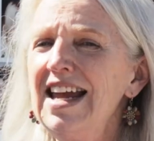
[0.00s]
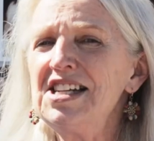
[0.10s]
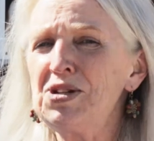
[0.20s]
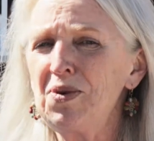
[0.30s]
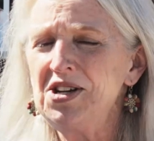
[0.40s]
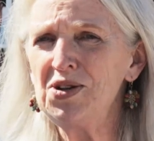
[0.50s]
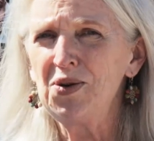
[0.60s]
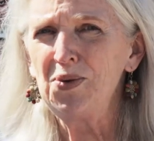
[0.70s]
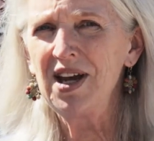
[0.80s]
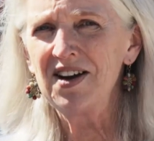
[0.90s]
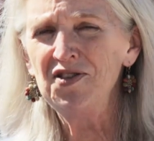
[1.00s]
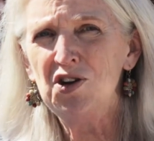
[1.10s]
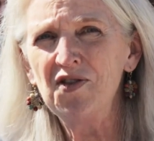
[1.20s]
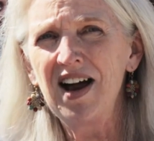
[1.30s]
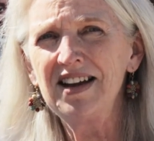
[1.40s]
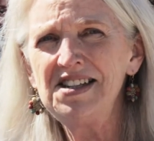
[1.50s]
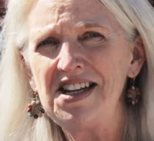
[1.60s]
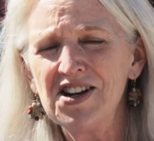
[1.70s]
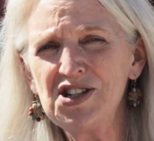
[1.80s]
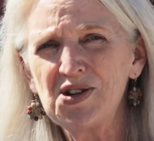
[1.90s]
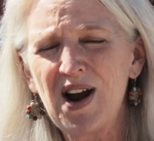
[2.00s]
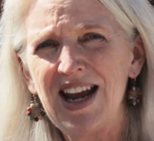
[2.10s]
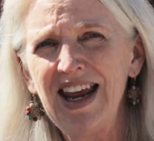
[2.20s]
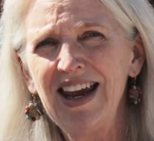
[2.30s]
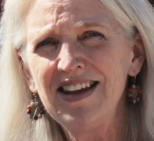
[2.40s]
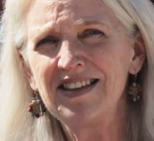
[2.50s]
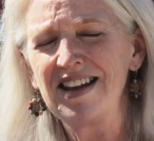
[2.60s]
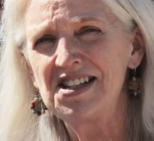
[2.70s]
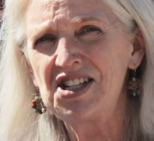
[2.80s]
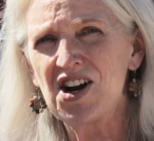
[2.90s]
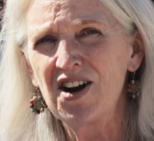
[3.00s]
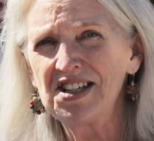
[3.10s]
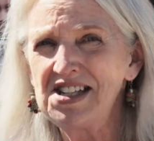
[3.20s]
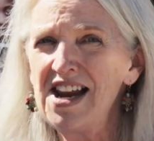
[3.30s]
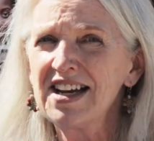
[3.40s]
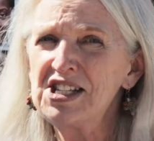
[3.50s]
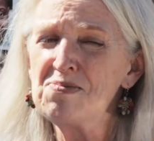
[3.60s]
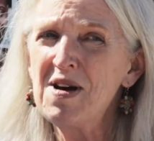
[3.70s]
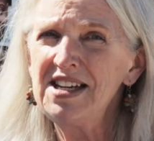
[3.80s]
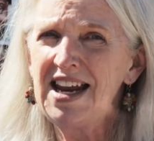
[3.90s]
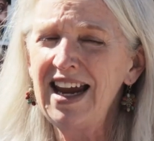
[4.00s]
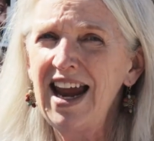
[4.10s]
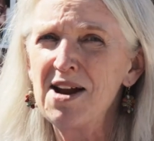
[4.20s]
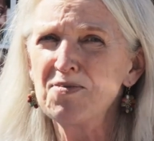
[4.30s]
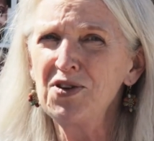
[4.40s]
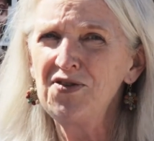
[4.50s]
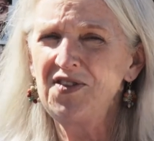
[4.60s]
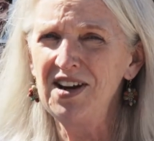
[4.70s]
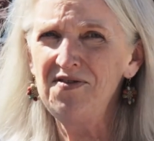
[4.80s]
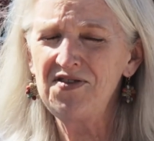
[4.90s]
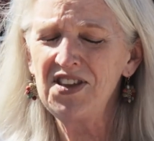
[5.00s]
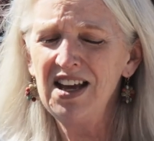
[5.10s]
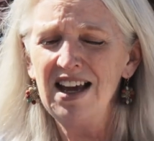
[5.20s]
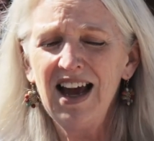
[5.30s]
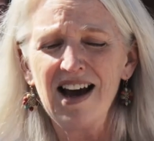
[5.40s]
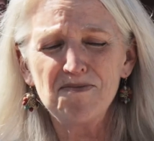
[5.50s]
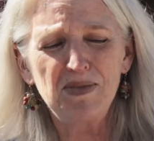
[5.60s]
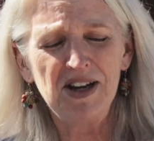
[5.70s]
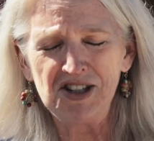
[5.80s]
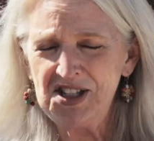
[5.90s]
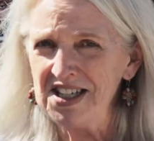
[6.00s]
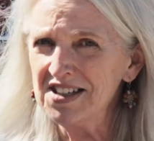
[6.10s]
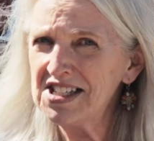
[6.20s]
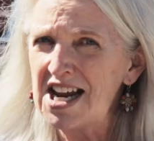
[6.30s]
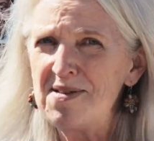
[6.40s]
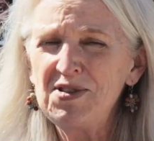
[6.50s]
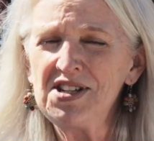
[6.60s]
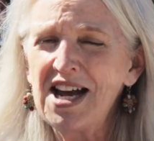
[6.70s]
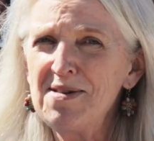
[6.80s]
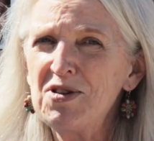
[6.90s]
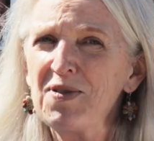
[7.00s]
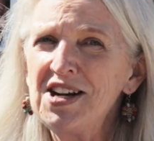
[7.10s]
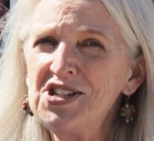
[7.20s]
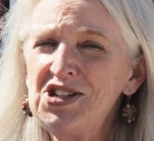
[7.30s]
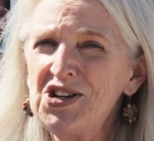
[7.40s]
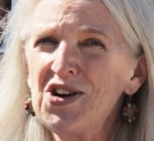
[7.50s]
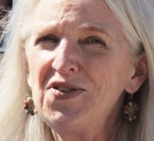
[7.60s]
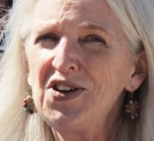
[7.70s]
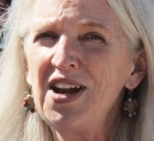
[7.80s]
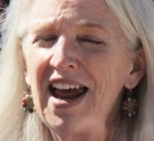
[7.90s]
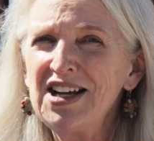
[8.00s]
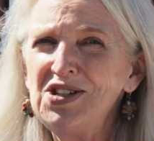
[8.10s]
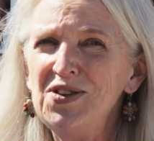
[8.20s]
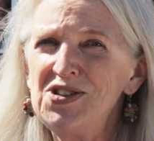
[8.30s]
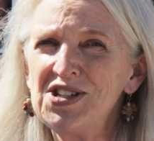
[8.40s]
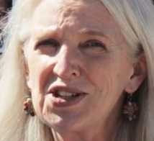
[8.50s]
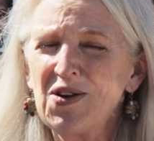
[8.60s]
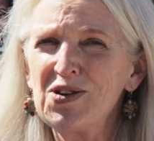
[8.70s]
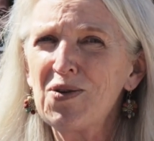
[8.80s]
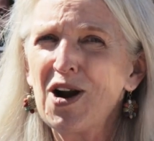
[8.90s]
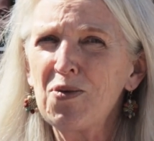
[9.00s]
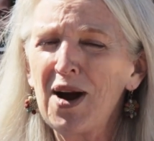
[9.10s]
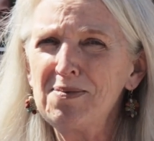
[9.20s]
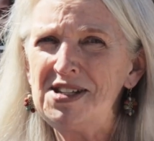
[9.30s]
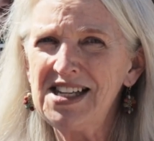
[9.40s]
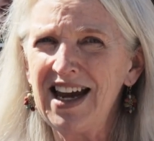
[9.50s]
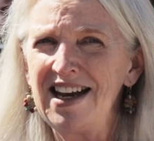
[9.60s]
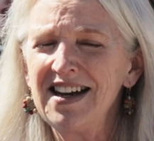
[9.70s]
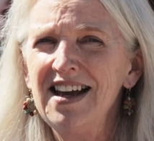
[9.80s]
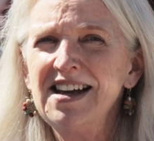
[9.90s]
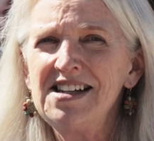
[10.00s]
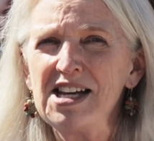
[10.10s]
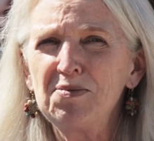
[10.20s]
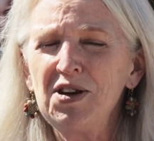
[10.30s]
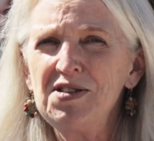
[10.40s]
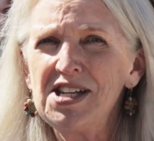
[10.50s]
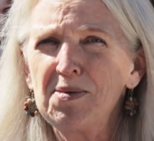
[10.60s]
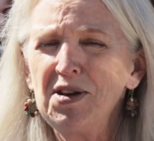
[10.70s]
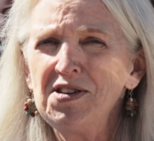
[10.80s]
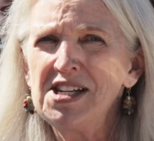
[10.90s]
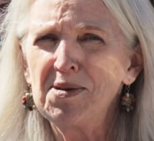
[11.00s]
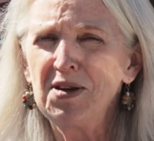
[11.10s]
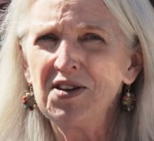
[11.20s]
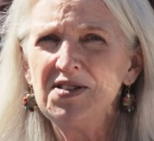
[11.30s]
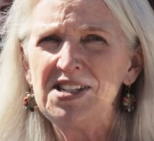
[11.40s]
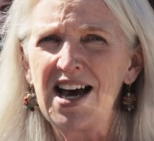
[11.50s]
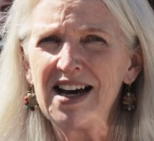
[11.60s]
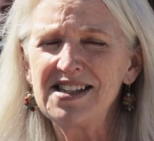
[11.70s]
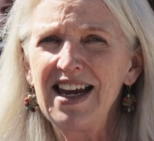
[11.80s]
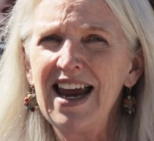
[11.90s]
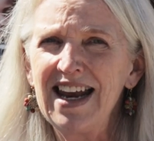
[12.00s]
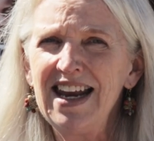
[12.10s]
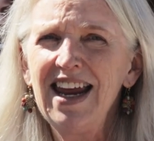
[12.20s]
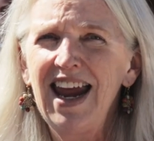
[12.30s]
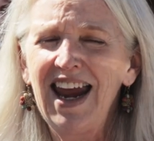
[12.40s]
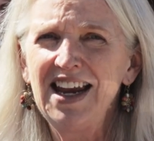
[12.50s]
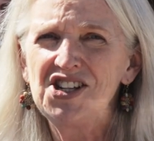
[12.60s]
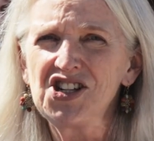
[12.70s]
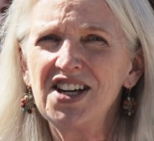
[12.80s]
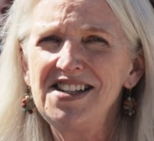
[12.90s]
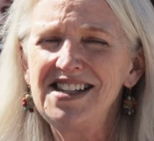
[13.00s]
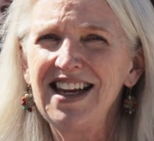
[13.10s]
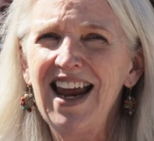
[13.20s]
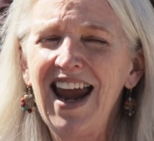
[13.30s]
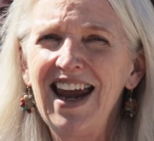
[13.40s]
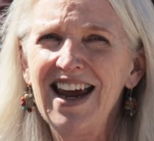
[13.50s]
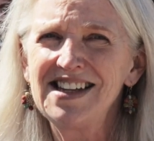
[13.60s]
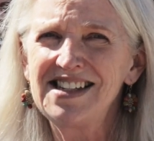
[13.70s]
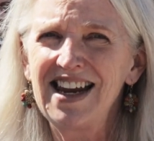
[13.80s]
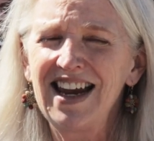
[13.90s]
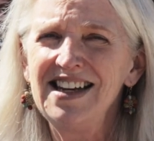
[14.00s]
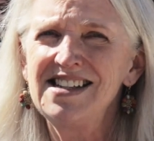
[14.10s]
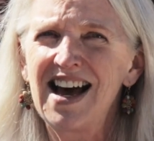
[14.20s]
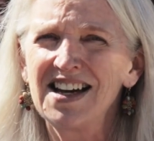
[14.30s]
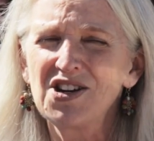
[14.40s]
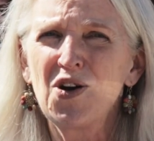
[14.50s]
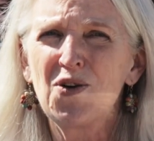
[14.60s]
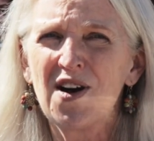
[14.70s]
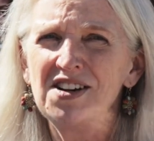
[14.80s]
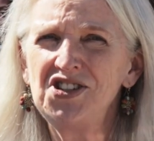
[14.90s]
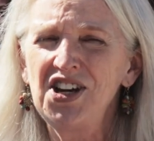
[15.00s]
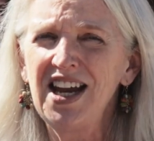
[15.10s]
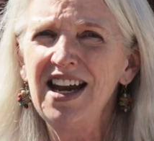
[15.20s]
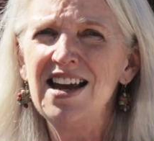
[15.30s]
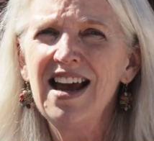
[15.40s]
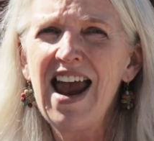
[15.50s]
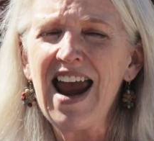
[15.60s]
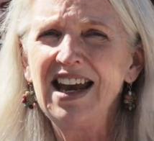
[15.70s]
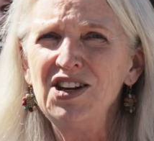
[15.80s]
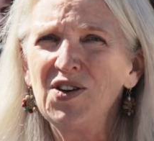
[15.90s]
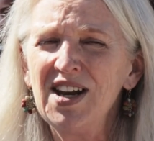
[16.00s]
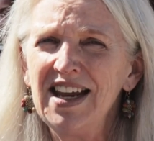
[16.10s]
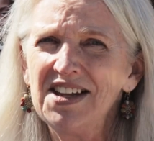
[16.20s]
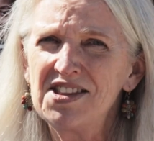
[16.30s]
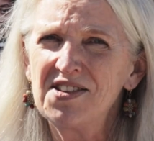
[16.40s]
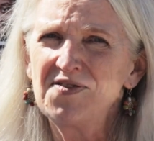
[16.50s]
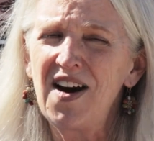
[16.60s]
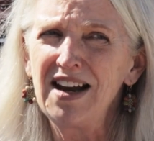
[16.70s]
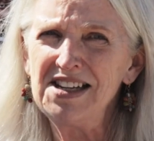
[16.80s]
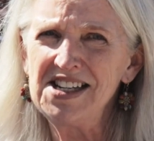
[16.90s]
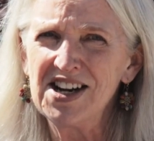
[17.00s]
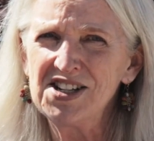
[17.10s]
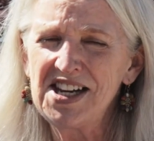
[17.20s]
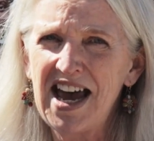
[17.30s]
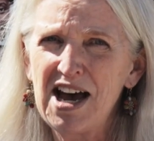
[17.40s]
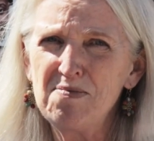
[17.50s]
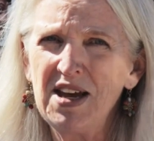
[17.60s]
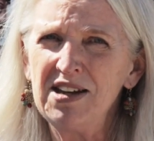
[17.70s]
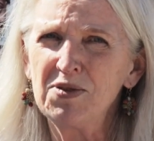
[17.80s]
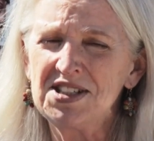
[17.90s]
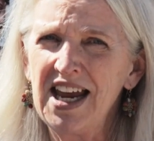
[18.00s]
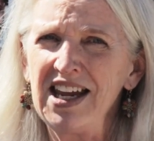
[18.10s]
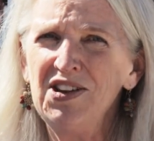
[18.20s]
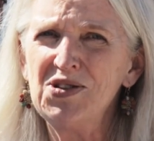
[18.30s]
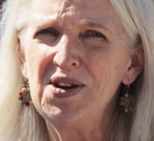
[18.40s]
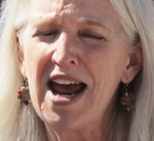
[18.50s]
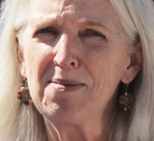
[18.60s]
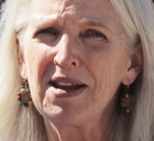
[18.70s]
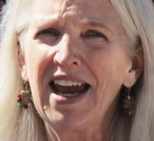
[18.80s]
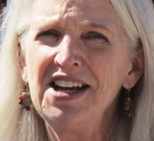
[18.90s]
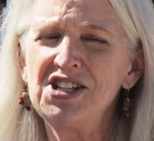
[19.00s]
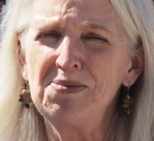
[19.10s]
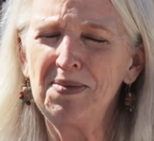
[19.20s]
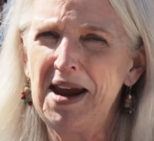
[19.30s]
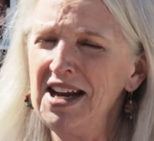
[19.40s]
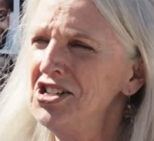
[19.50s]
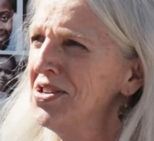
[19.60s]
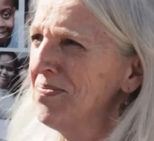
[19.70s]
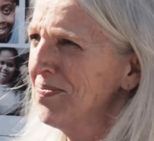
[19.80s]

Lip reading: Yes, we do. We have new volunteer training that starts next Monday, April 5th. There's still time to register if you'd like to. Just go to our website, www.nhcasa.org, and you can hit the volunteer tab, and it will take you to an application page.